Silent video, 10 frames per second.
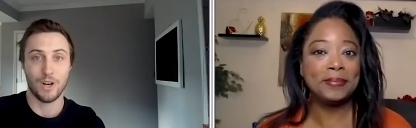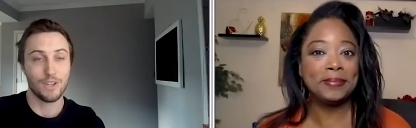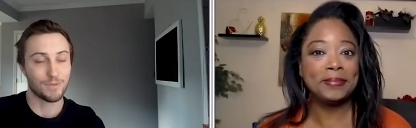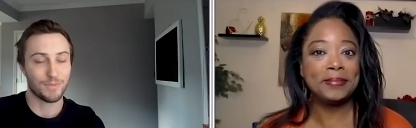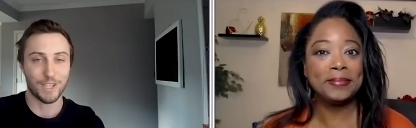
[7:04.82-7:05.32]

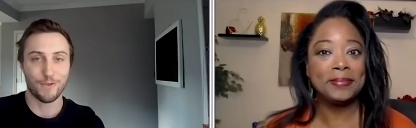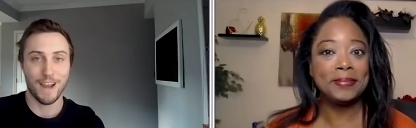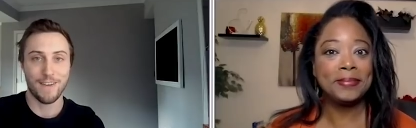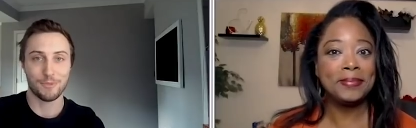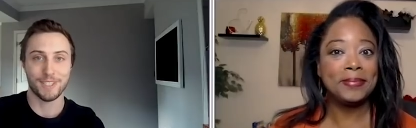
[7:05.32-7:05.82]
Speaker 1: Awesome. Thanks for
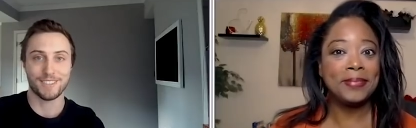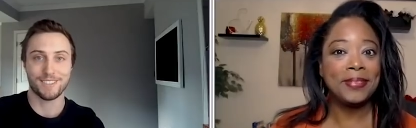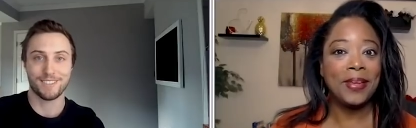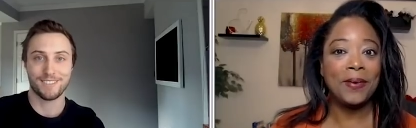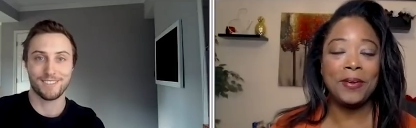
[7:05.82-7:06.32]
having me.
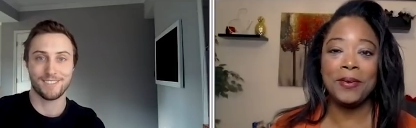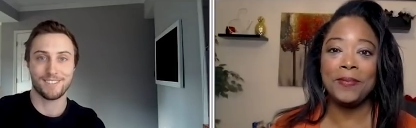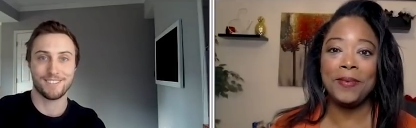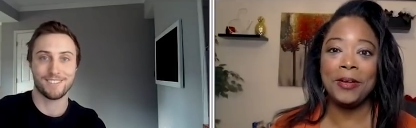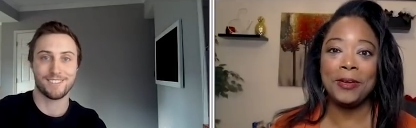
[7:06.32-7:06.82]
Speaker 2: Oh,
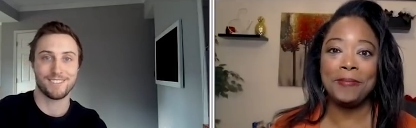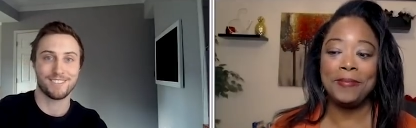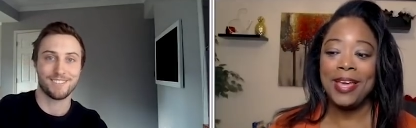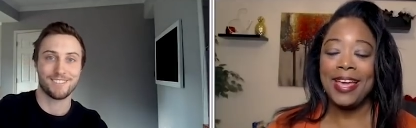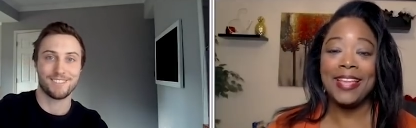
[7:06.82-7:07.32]
you're
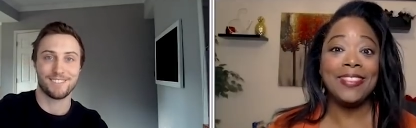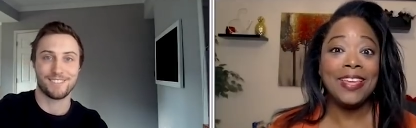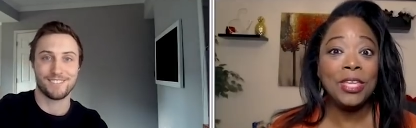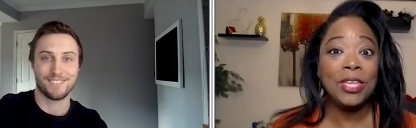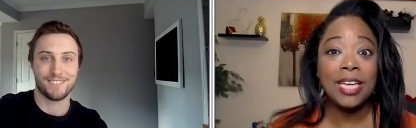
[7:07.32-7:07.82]
welcome. And
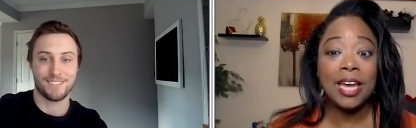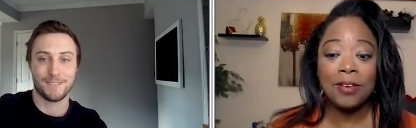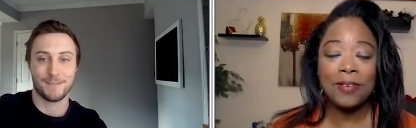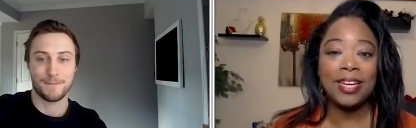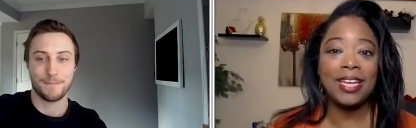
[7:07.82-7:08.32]
thank you to
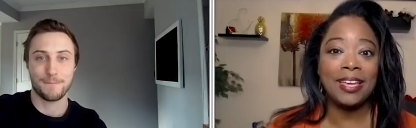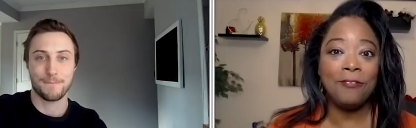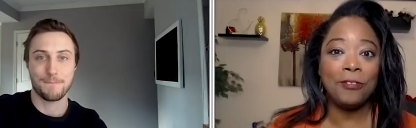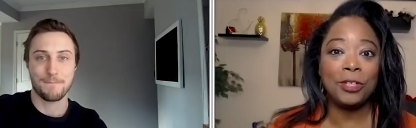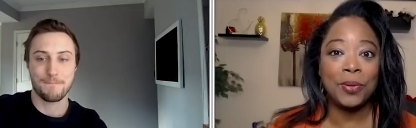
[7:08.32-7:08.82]
everyone
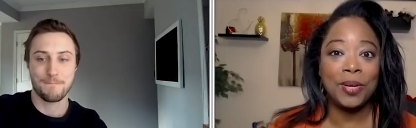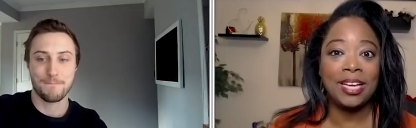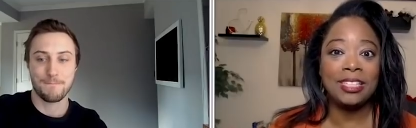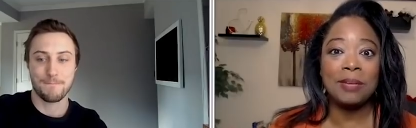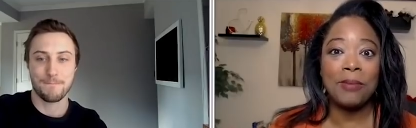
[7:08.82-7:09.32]
again for
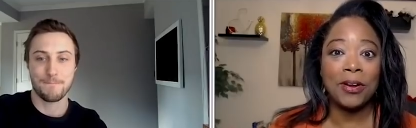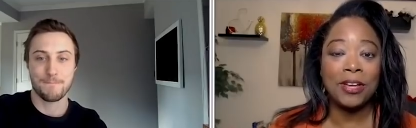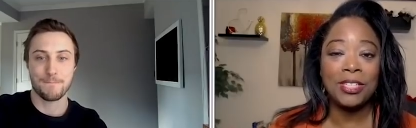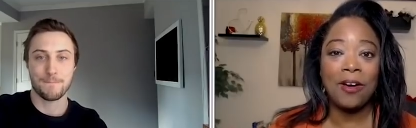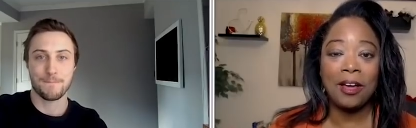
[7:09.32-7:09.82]
joining us at
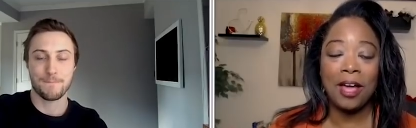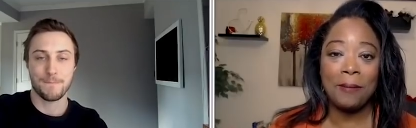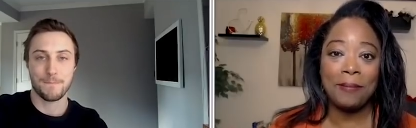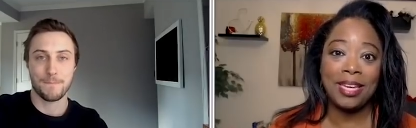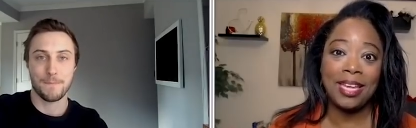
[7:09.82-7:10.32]
Market
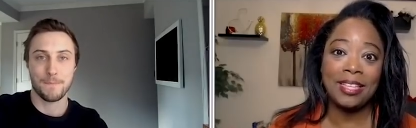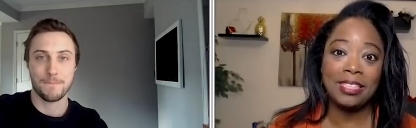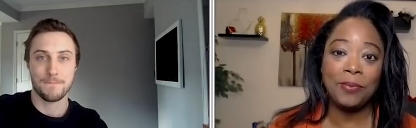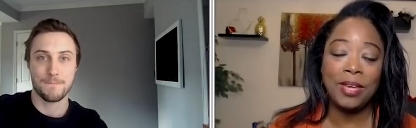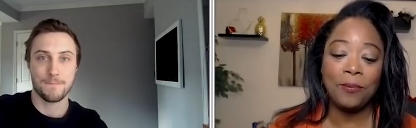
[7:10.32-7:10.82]
Talk on Monday
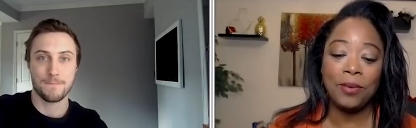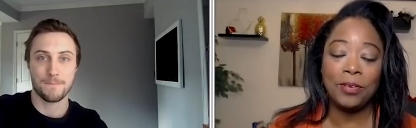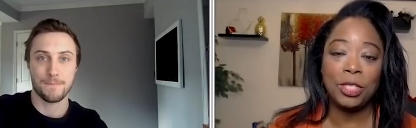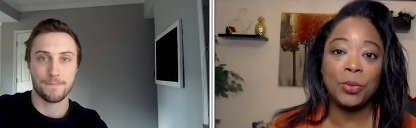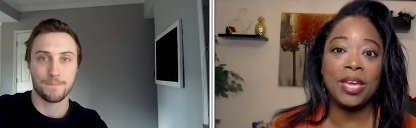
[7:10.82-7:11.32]
this week. We
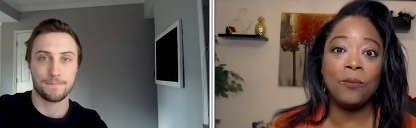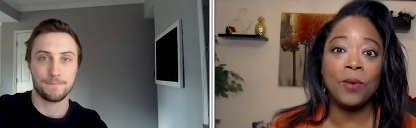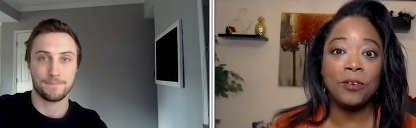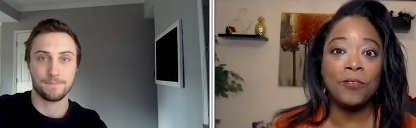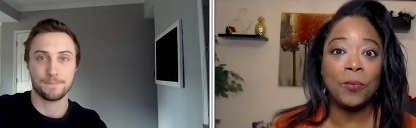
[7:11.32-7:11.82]
wish you a
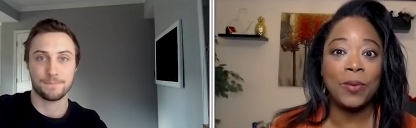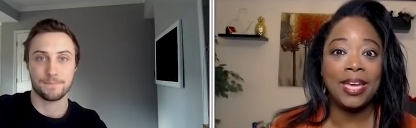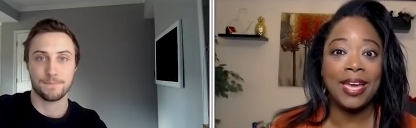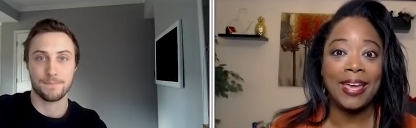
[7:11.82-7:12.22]
wonderful week